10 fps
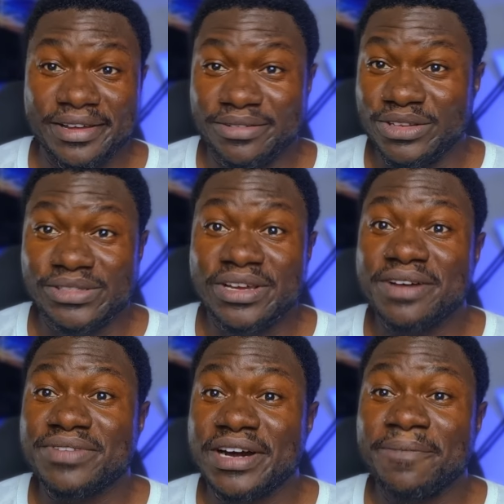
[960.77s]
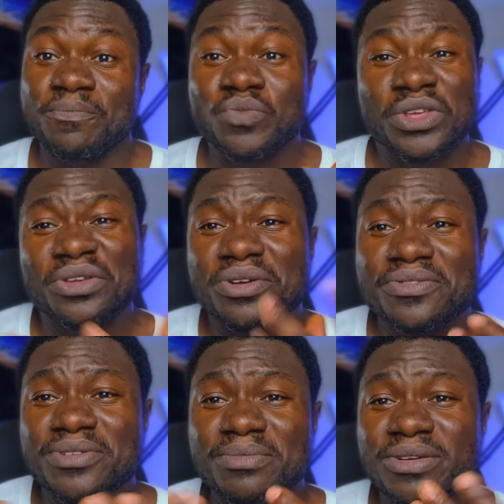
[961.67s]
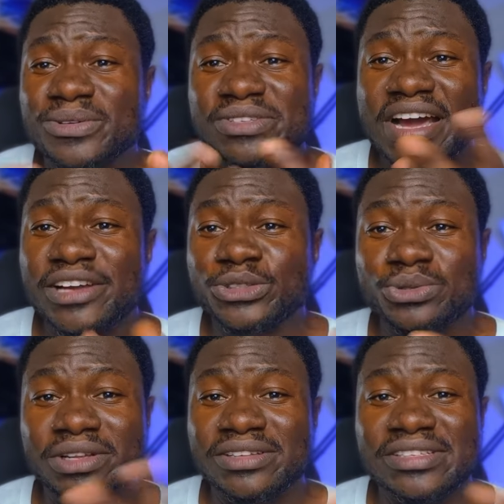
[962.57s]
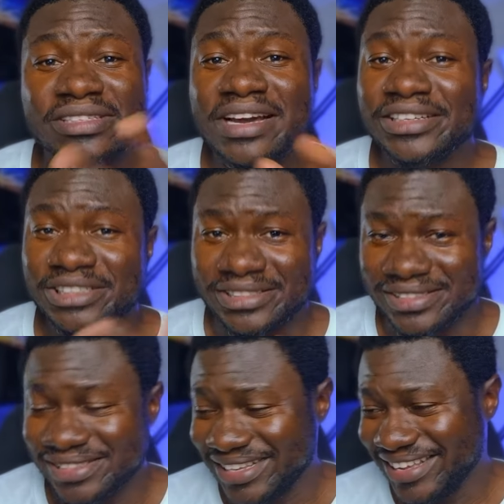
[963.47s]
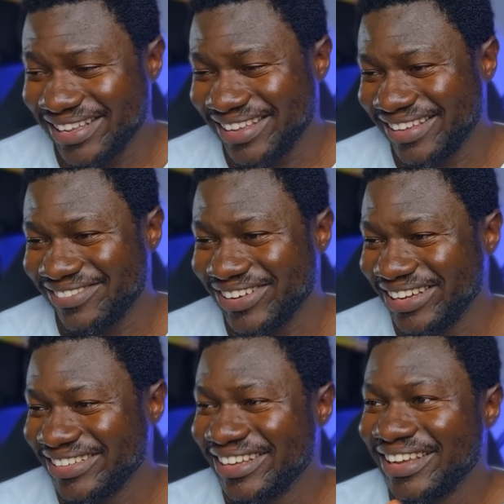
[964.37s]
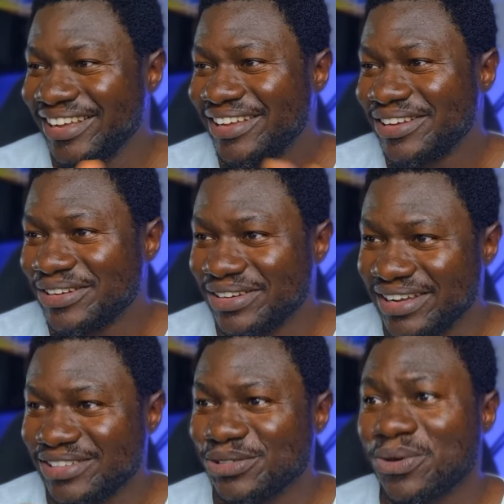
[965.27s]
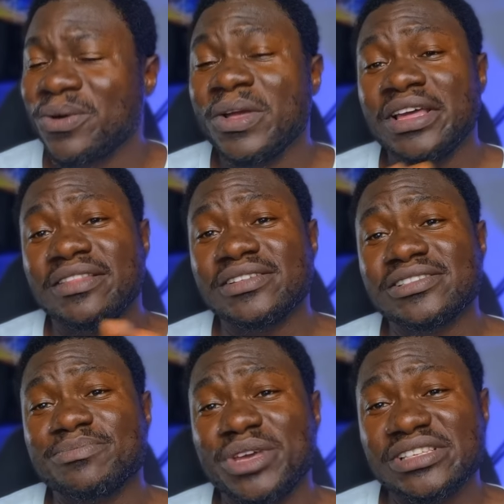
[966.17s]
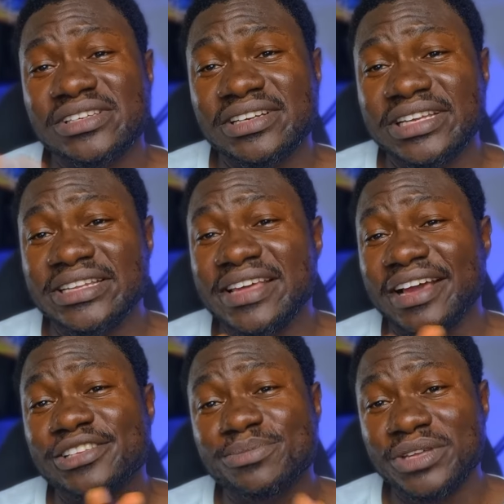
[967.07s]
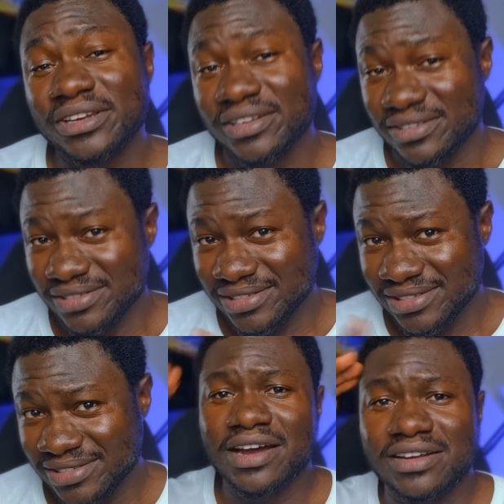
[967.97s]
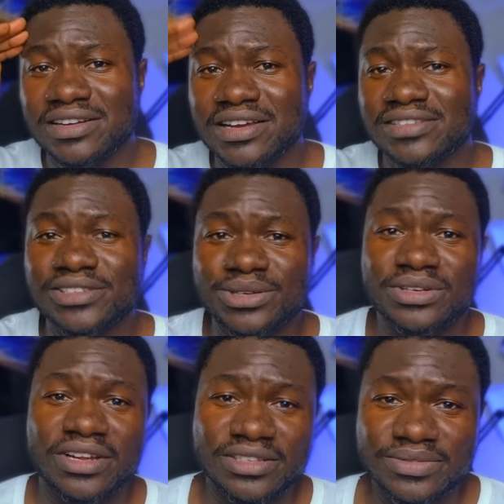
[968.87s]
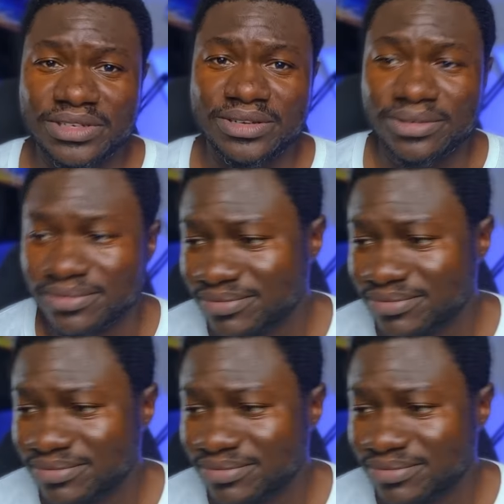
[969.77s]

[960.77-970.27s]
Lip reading: discover, you know, from those casual discussions, right? So this is basically the experience, and see you in the next video.